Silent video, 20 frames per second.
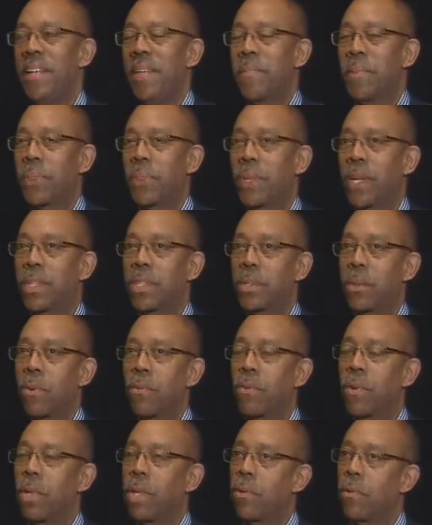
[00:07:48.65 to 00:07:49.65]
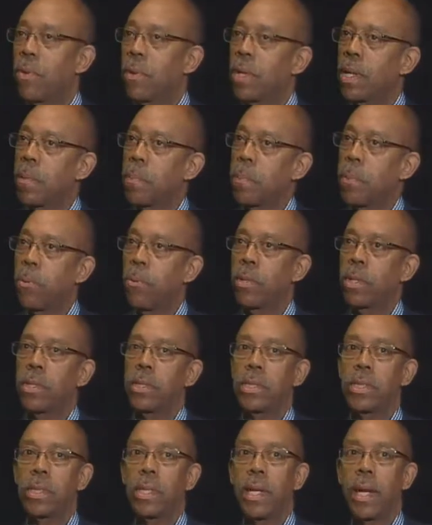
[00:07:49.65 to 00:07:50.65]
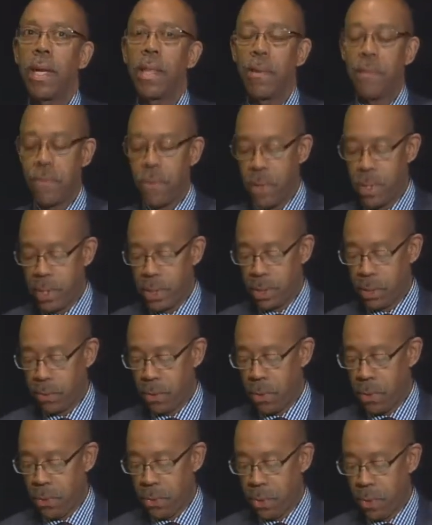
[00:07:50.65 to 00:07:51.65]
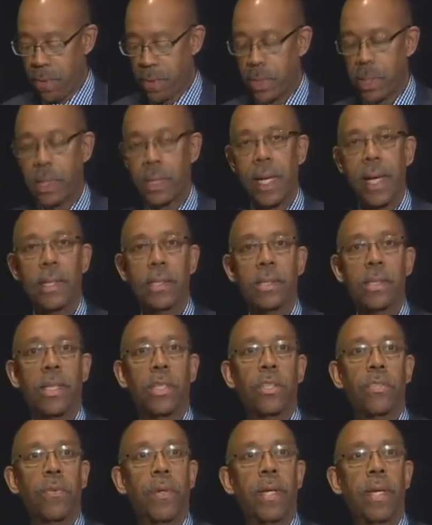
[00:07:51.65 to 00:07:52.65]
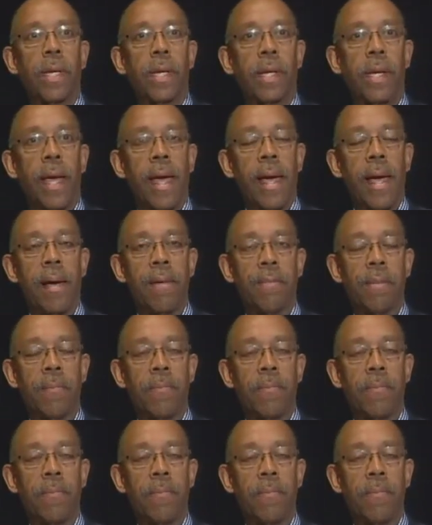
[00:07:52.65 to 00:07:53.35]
but things that are really, really important to California's growth over this last century and a half.